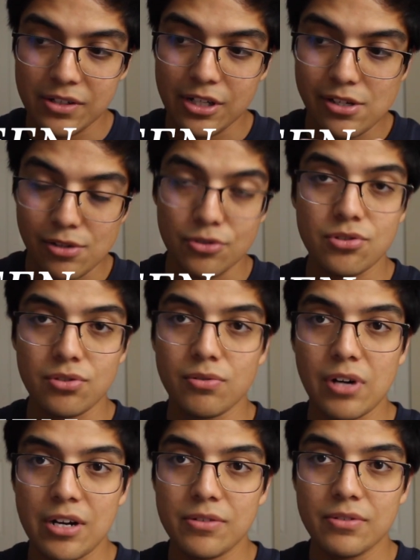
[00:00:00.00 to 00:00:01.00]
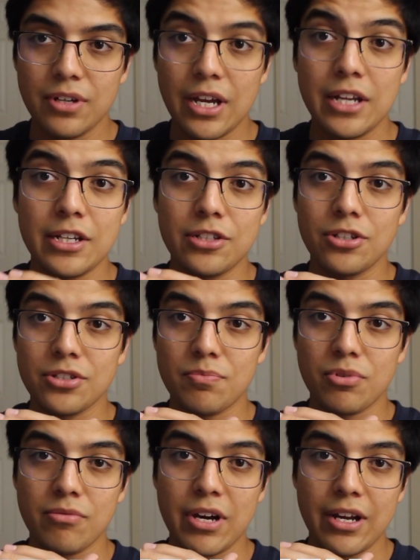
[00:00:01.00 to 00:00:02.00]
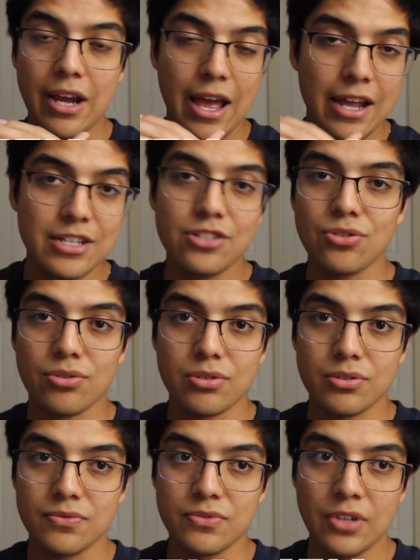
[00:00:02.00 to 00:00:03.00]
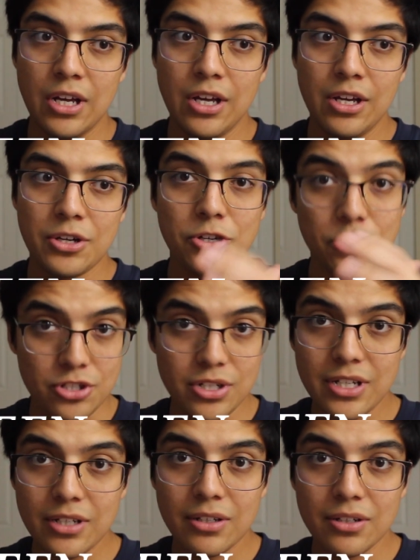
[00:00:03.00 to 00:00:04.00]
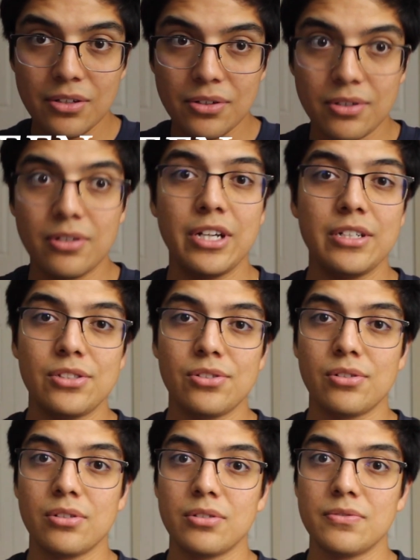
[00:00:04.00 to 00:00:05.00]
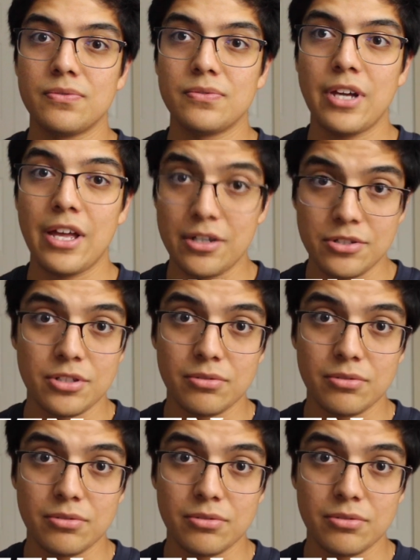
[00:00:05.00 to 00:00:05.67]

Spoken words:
close to the ground and it doesn't provide any sort of cushioning or any sort of energy